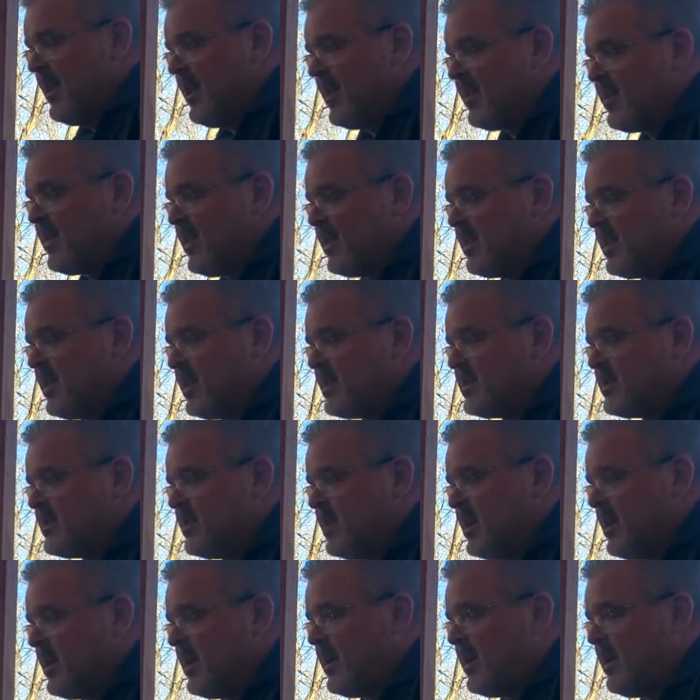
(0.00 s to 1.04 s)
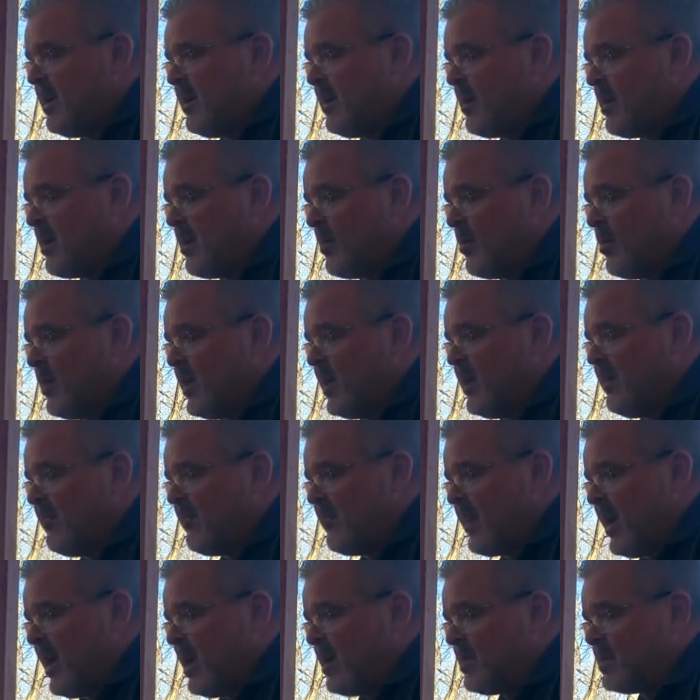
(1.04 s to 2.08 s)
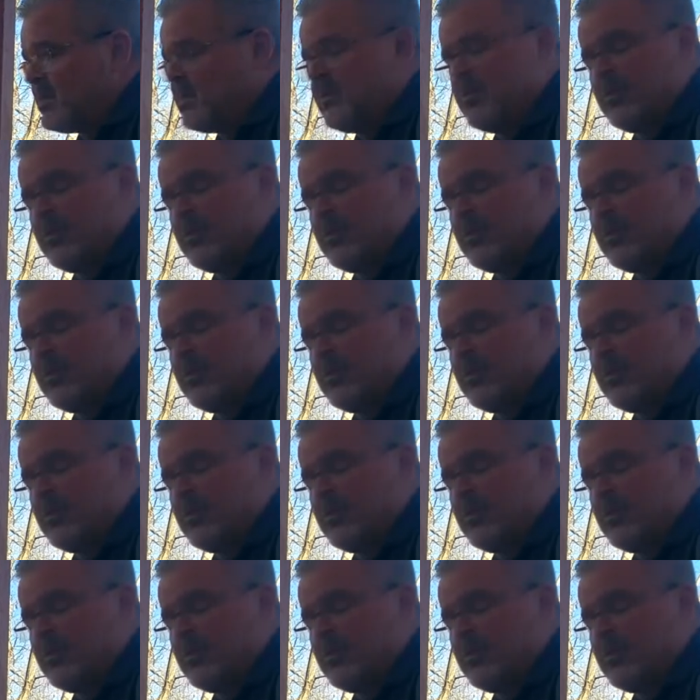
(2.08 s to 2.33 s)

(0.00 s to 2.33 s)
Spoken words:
I think that's in our wedding vows.